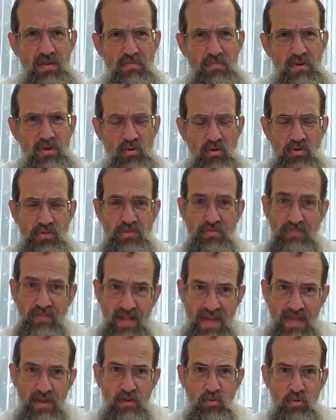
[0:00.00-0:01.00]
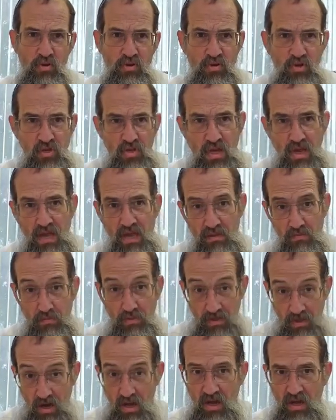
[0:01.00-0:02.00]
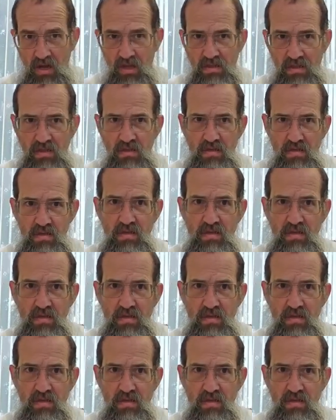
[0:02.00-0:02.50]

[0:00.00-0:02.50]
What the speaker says: because of language and beyond.